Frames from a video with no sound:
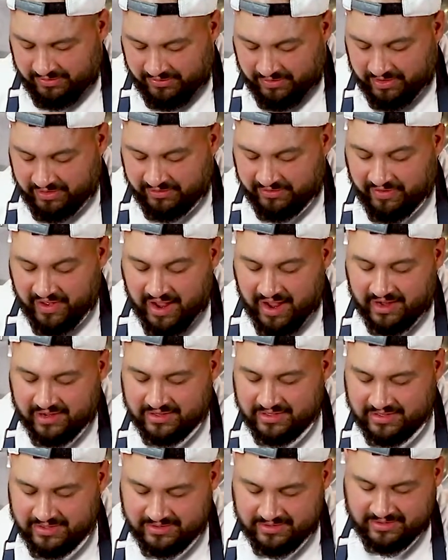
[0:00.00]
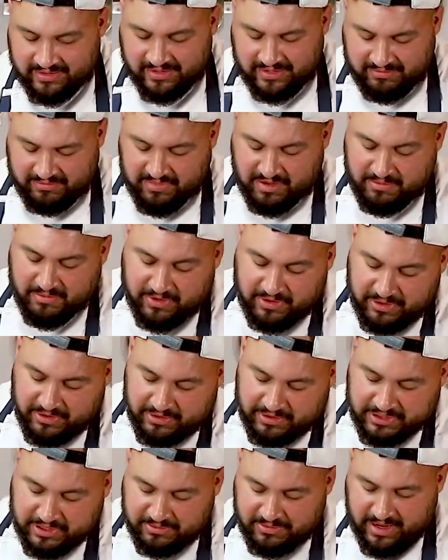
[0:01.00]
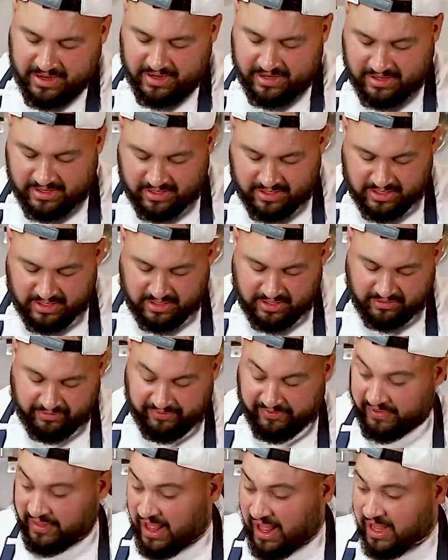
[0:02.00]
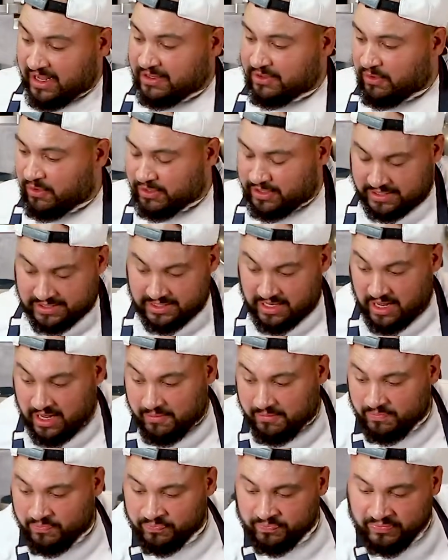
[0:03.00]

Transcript: Fun fact, my mother used to make flan all the time.